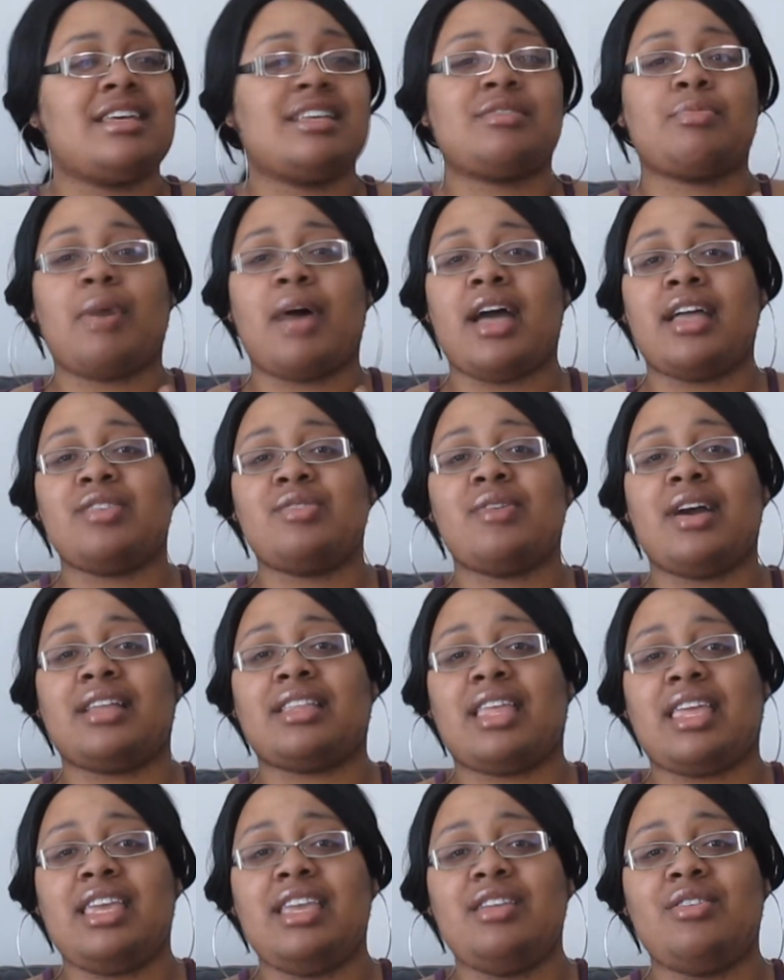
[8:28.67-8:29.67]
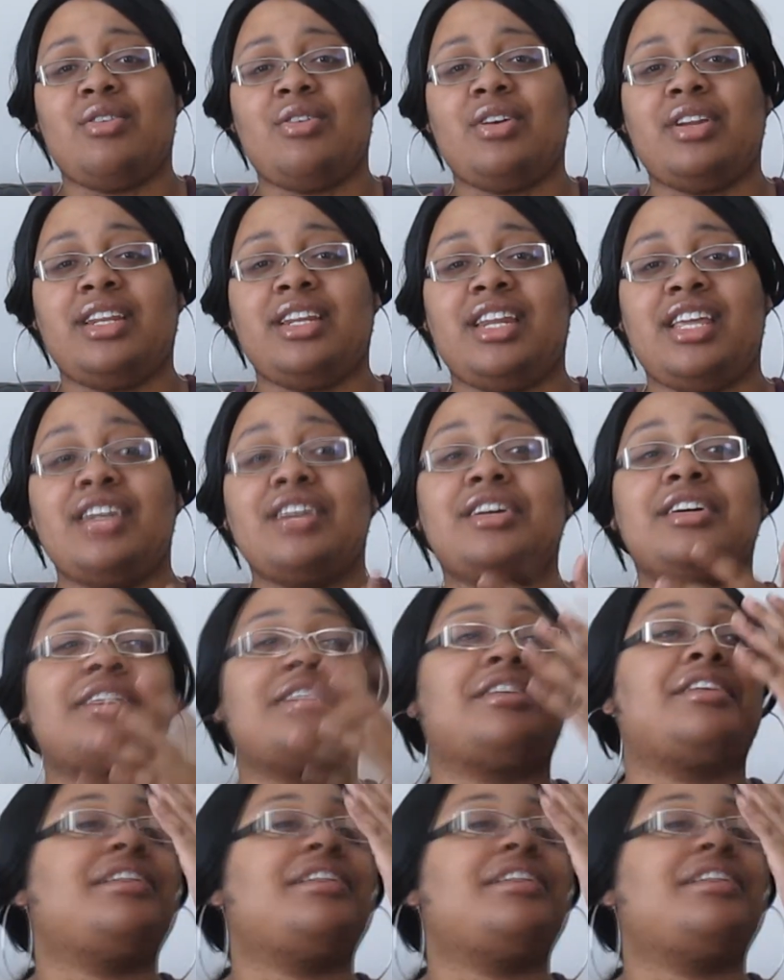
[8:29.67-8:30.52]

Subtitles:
That's why you got the heat on in here,